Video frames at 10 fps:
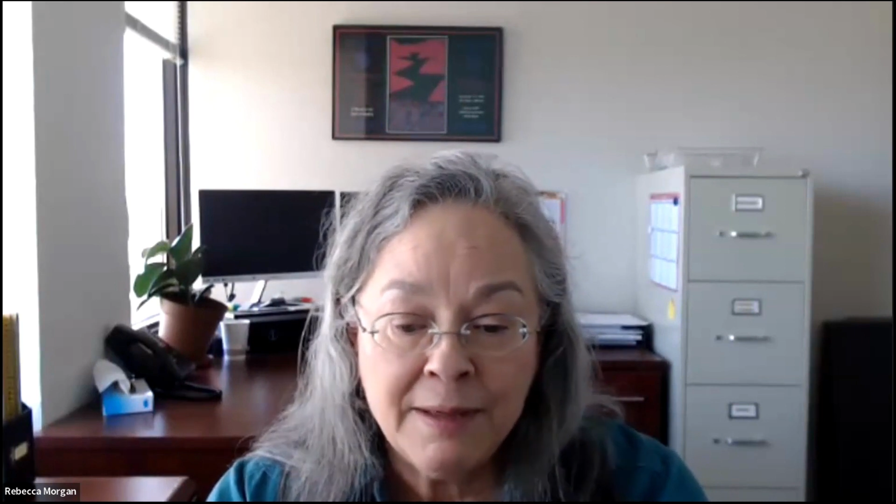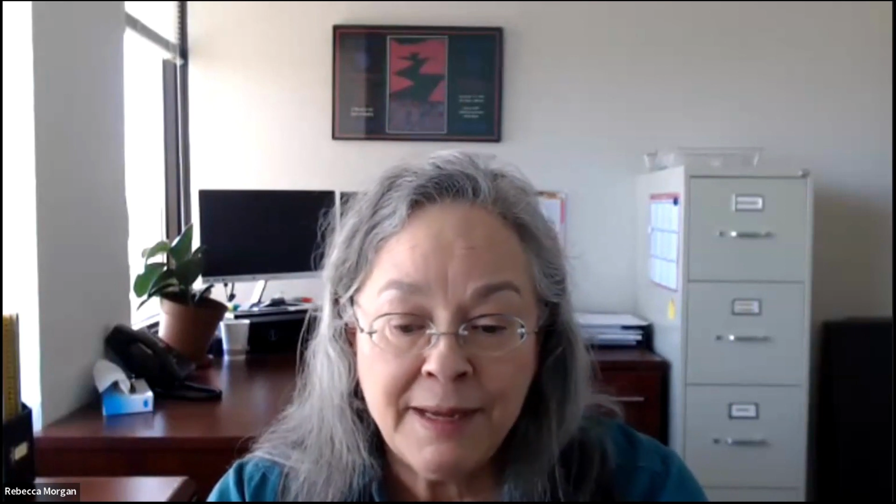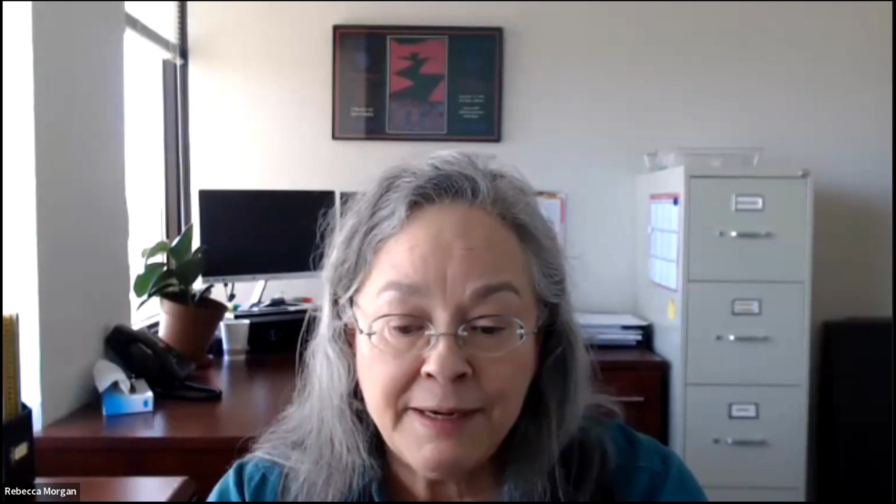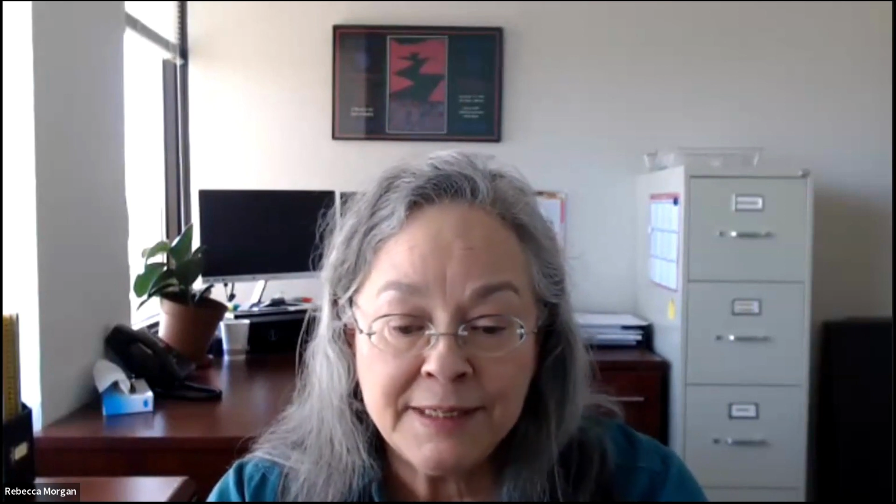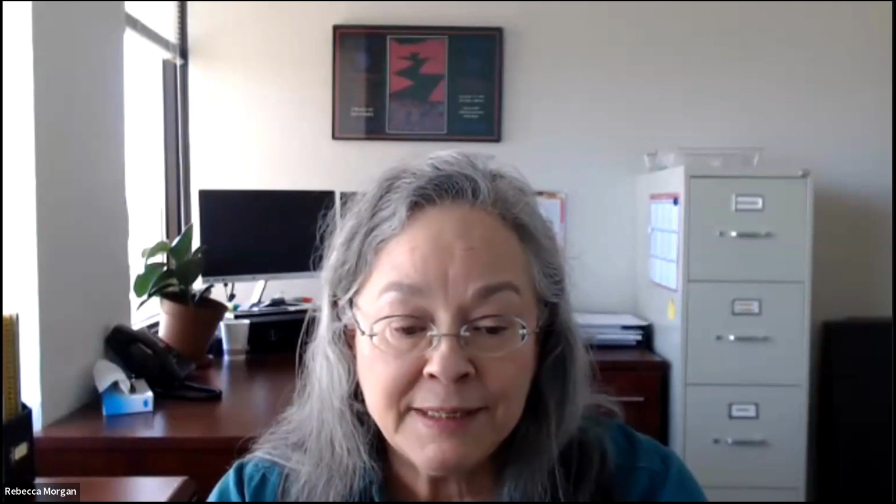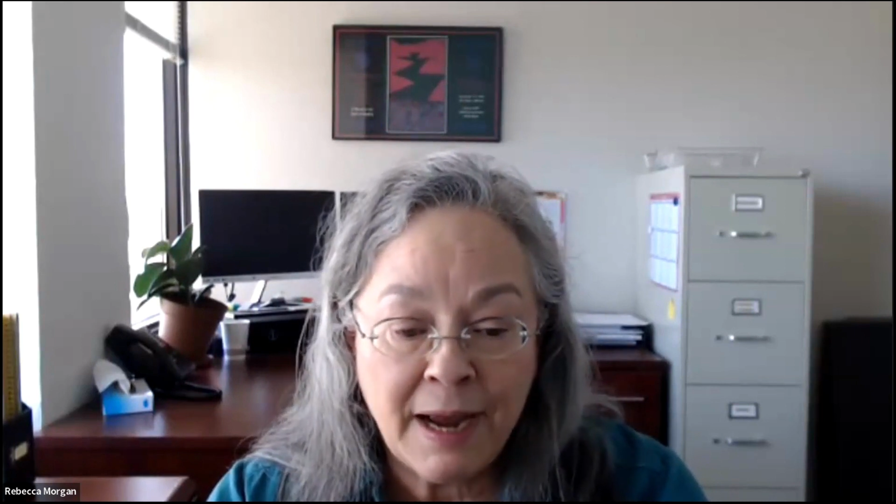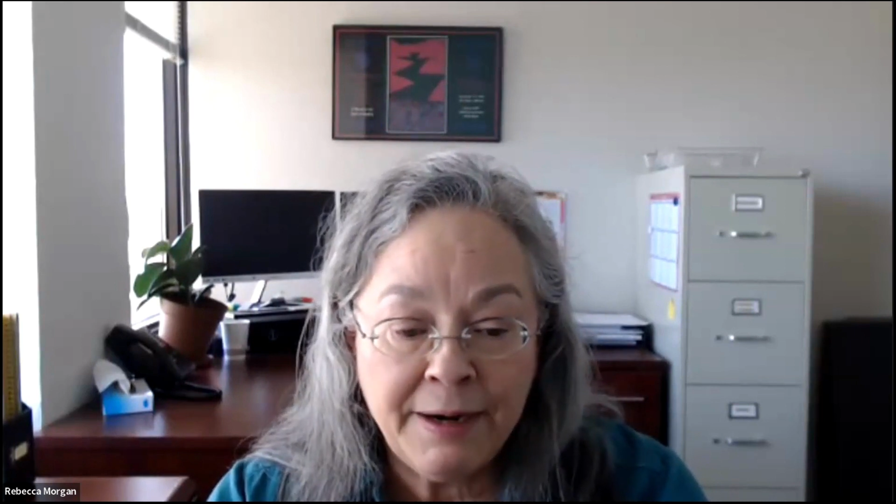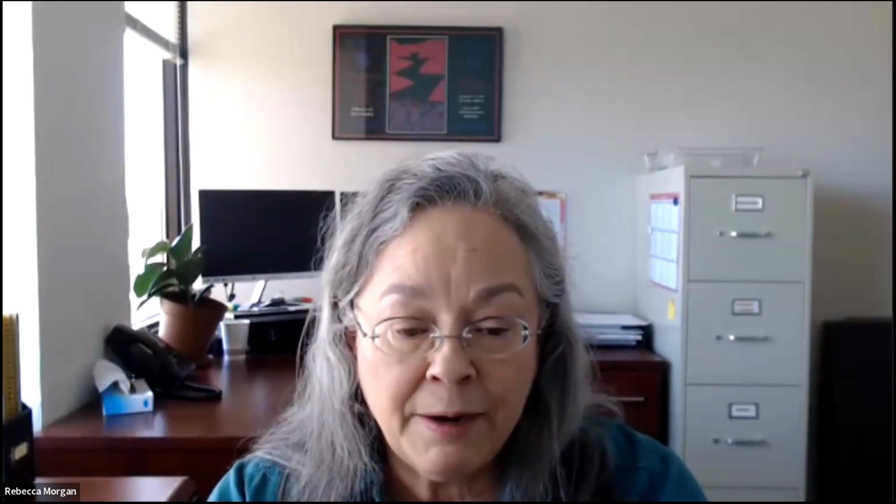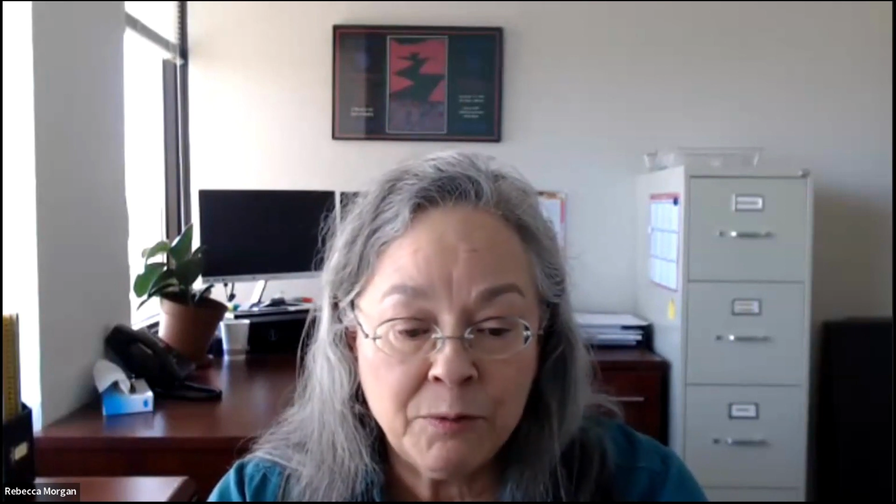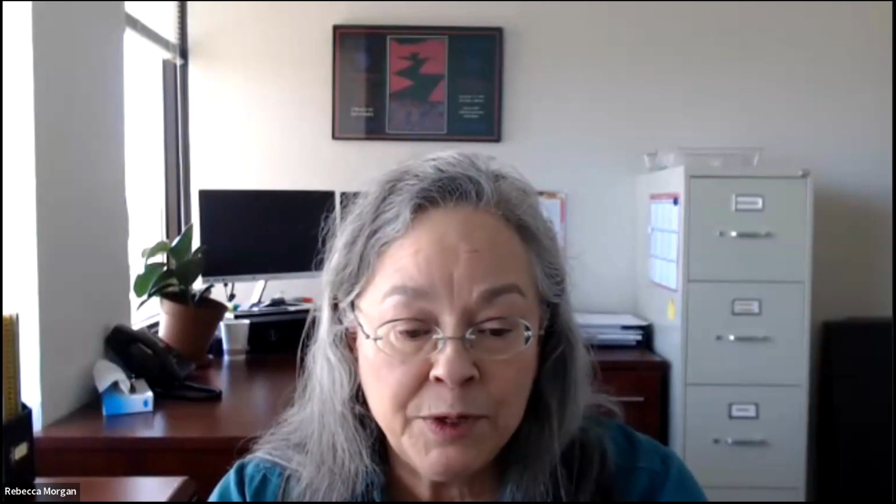they
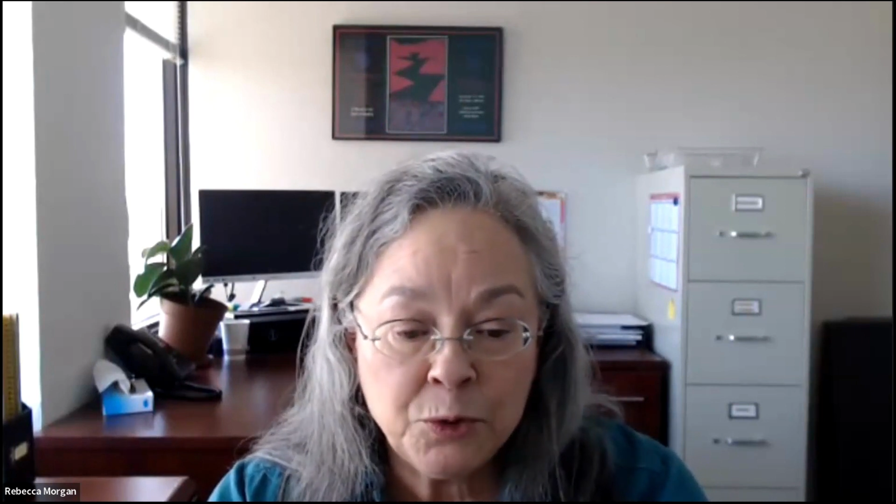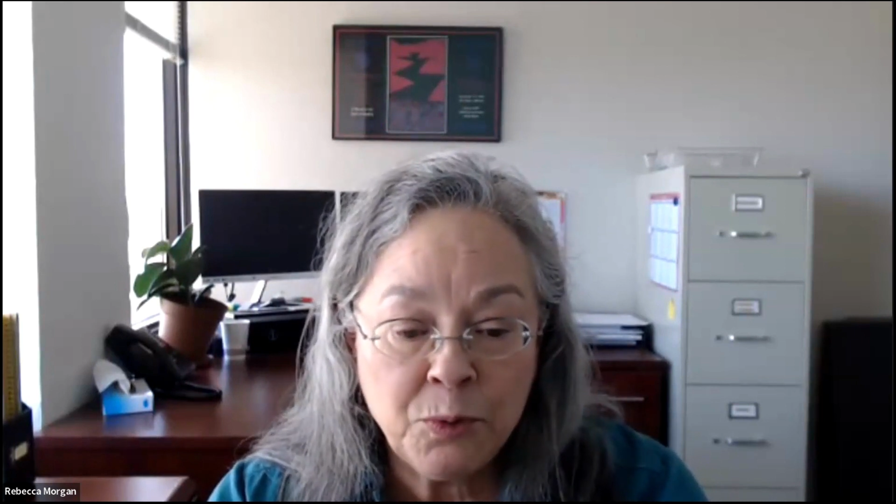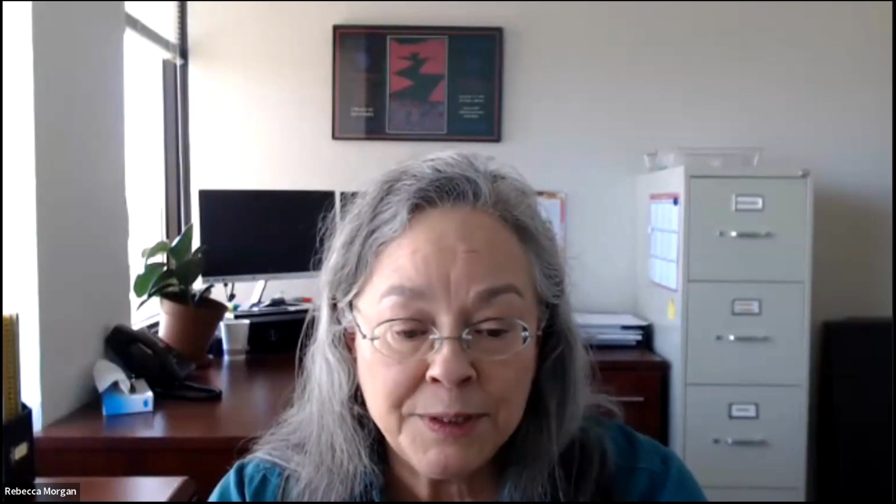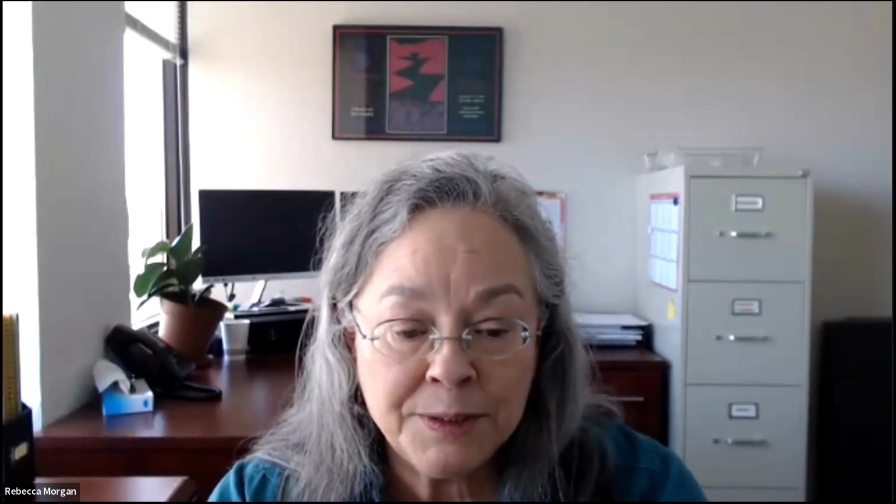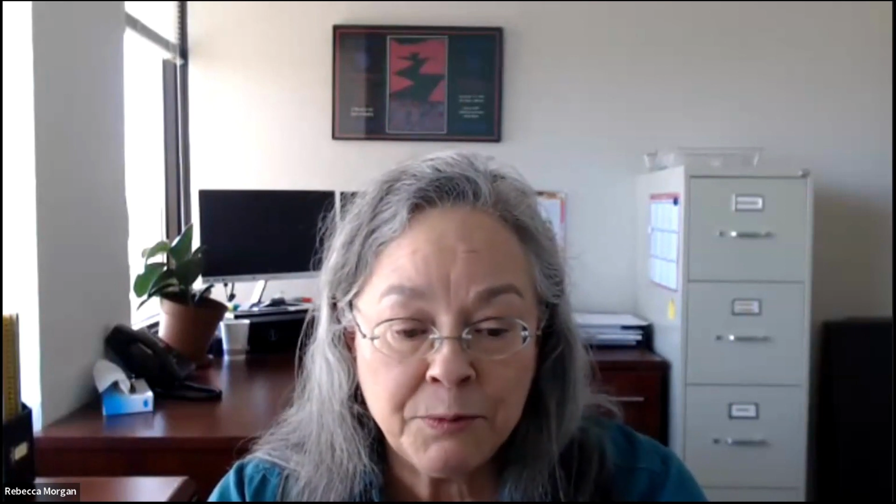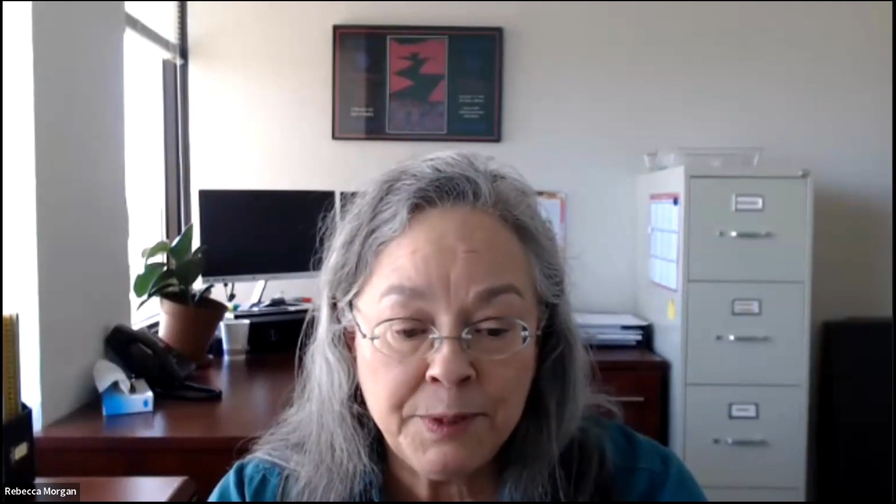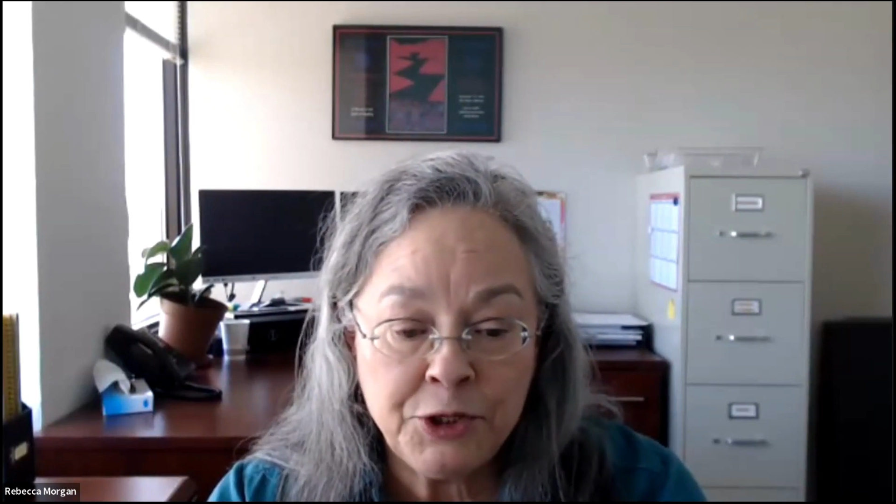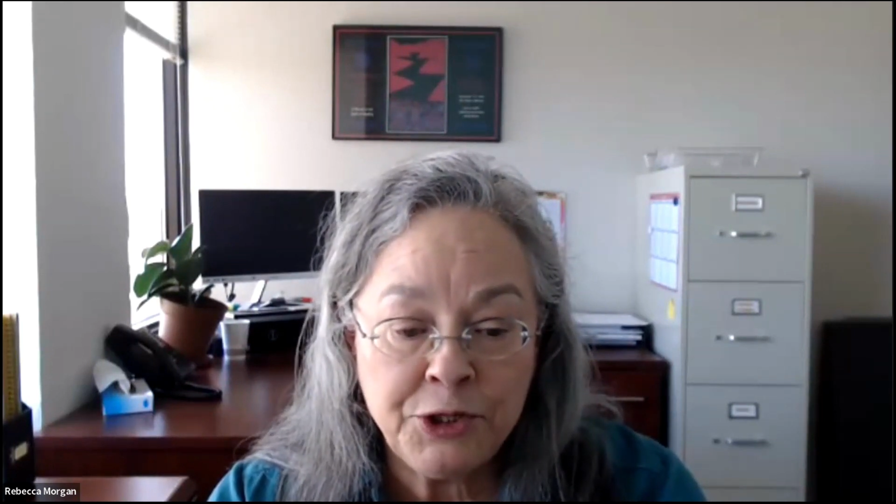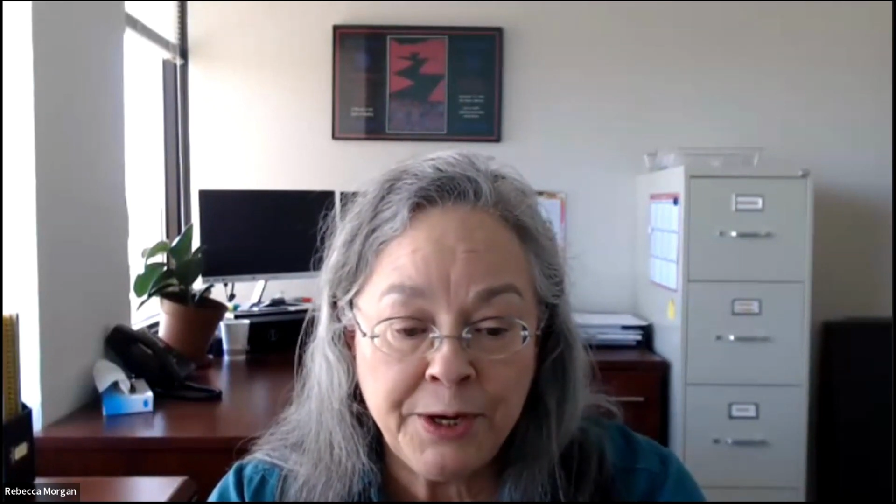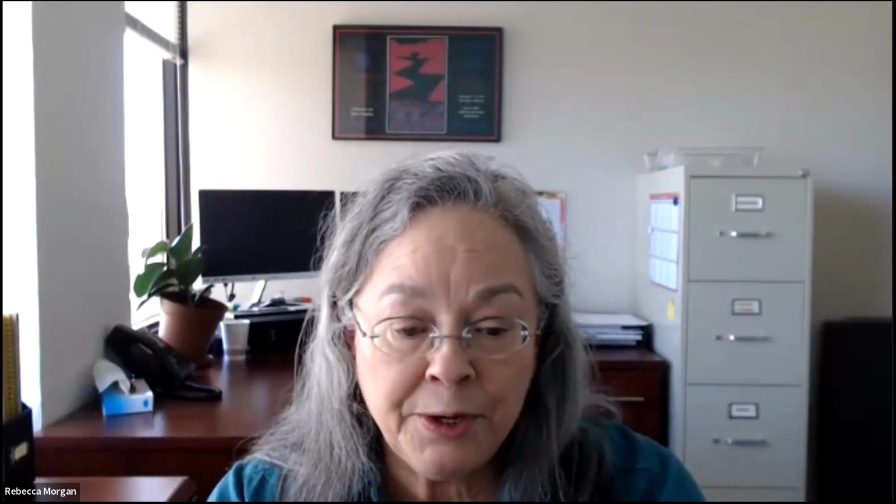decide on which ones will be
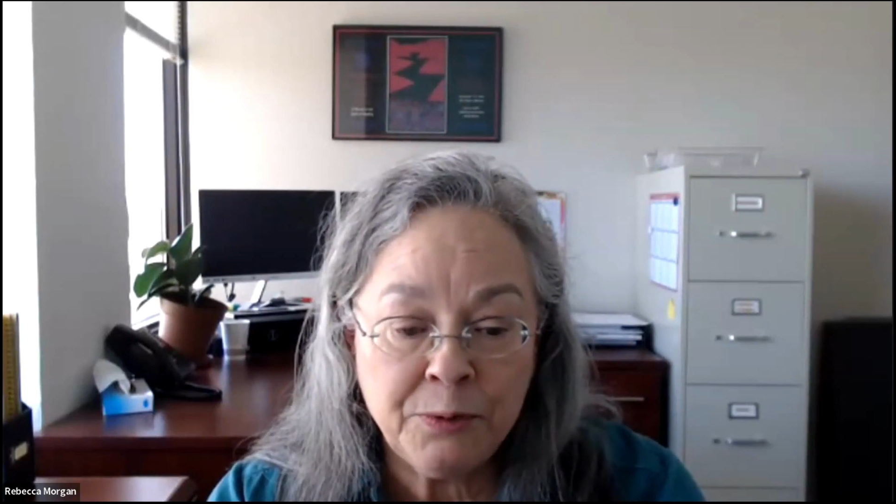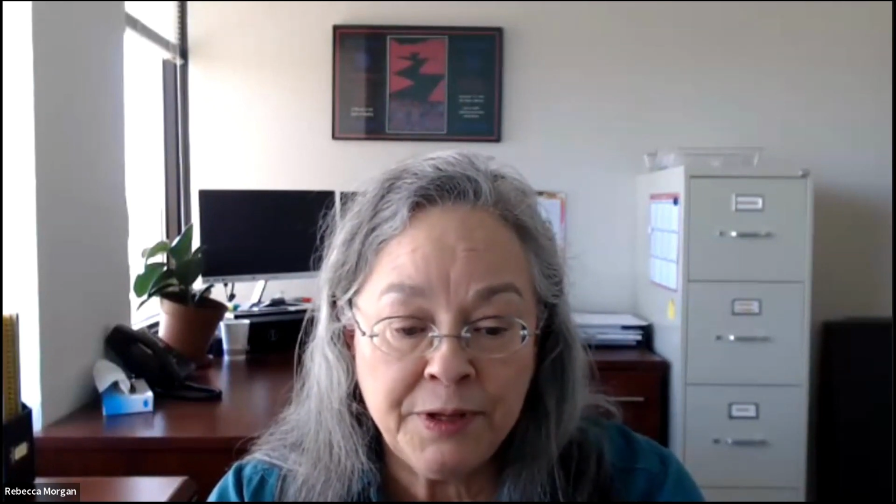shared